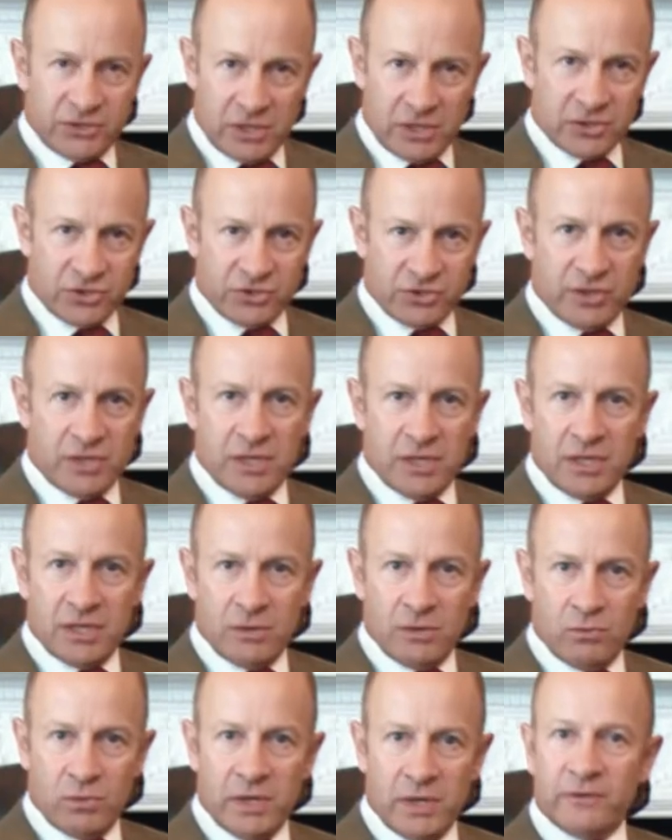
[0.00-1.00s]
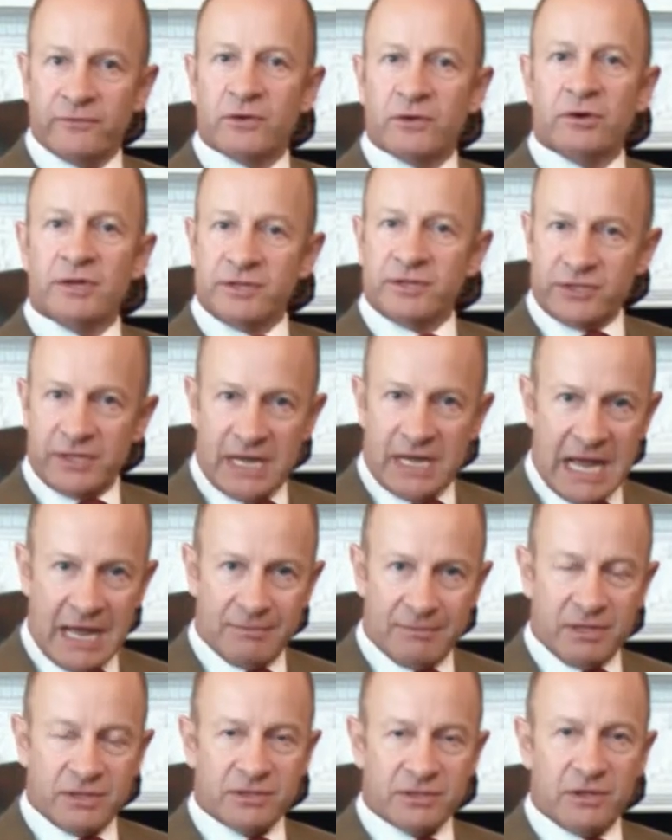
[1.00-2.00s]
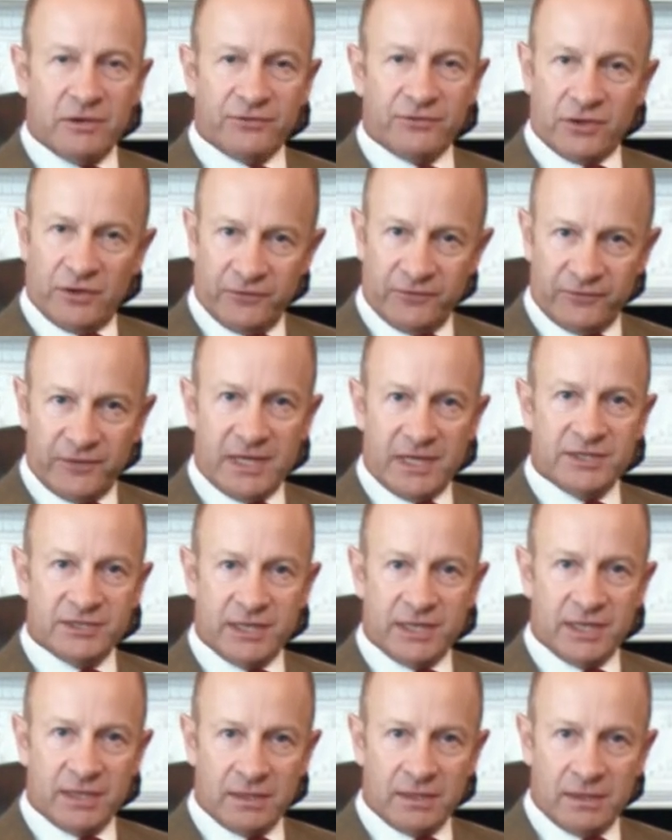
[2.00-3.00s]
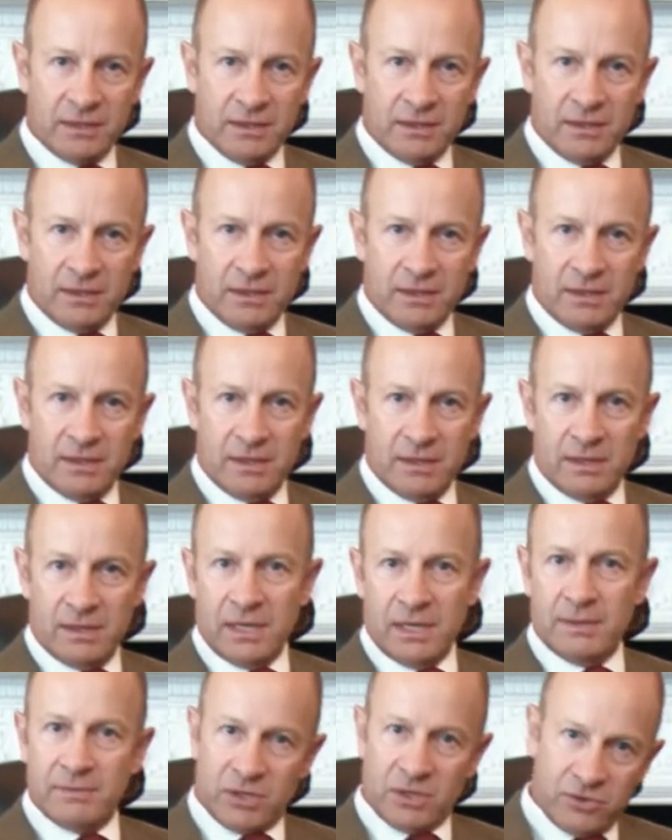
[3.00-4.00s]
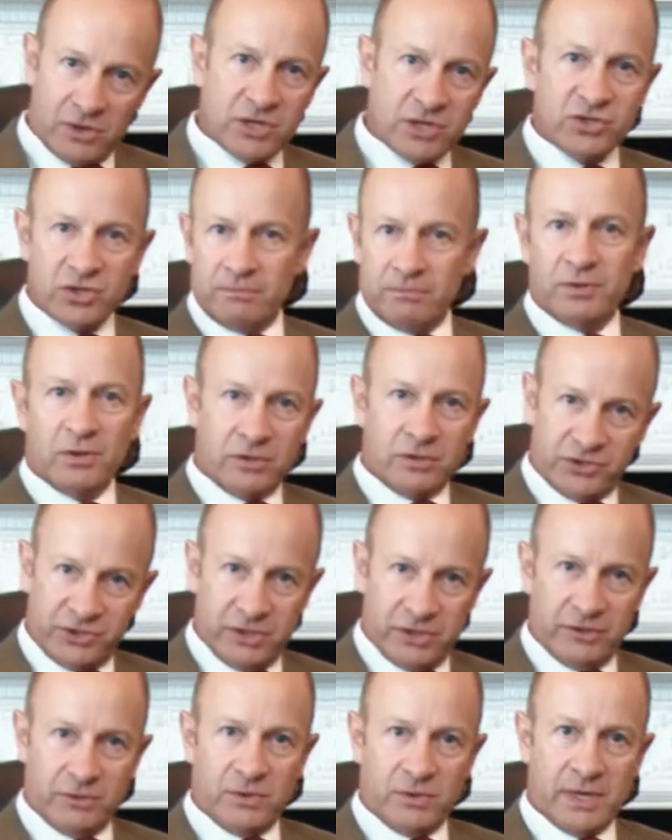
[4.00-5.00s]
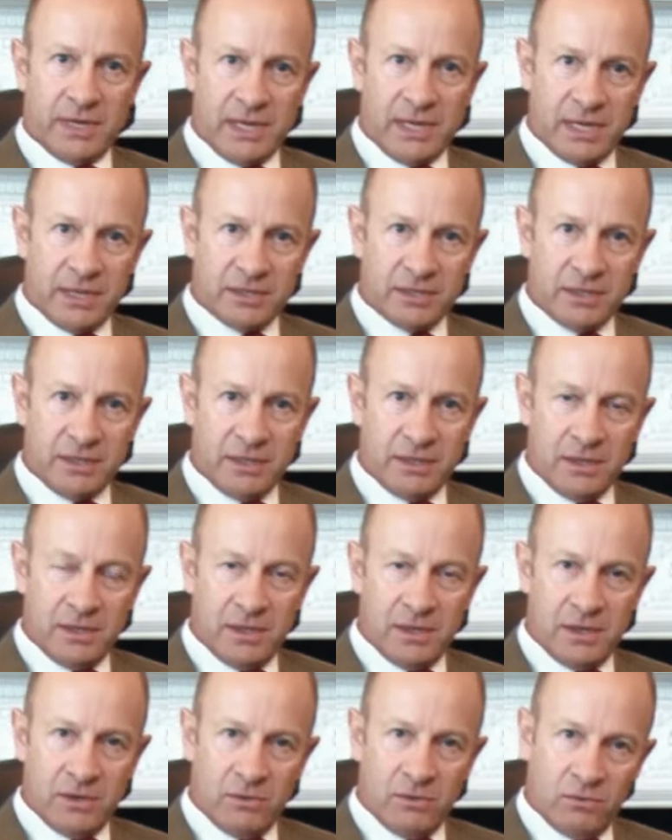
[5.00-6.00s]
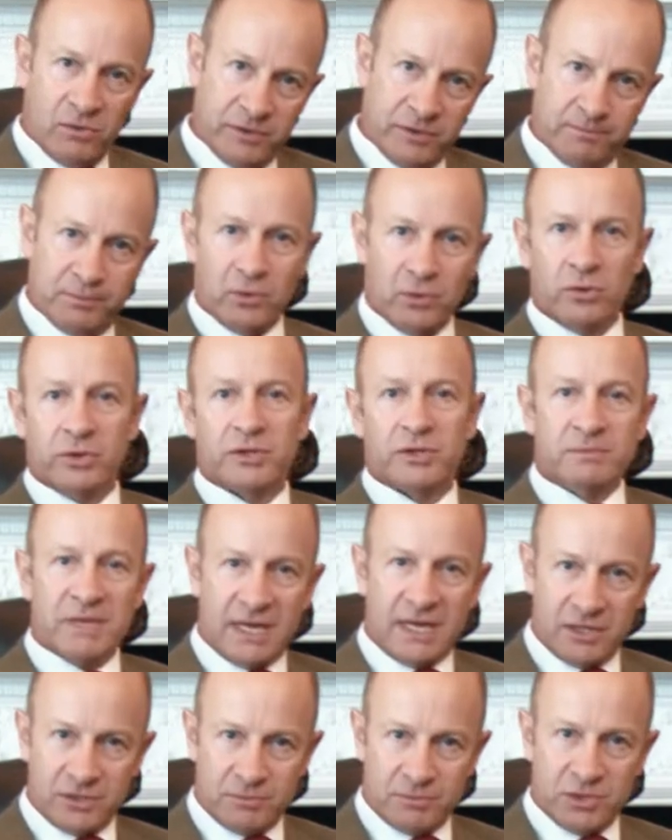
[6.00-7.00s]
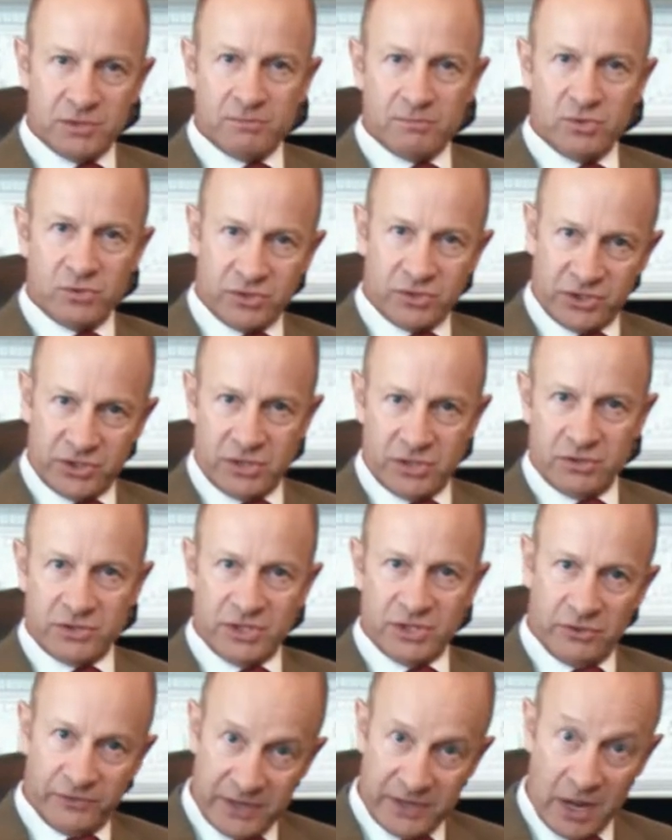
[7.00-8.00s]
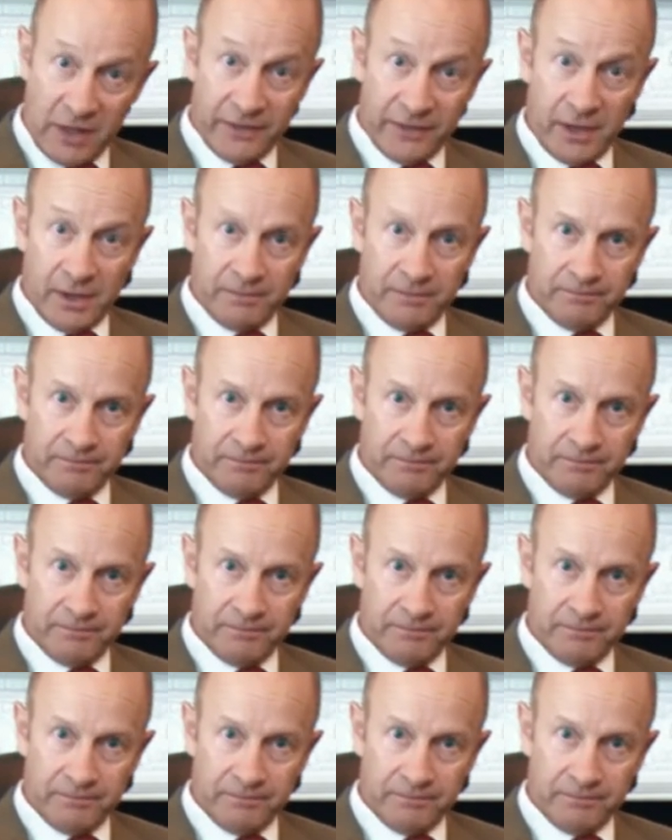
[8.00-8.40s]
country, we have got into the habit of conflating immigration policy on the one hand with border management and border security on the other.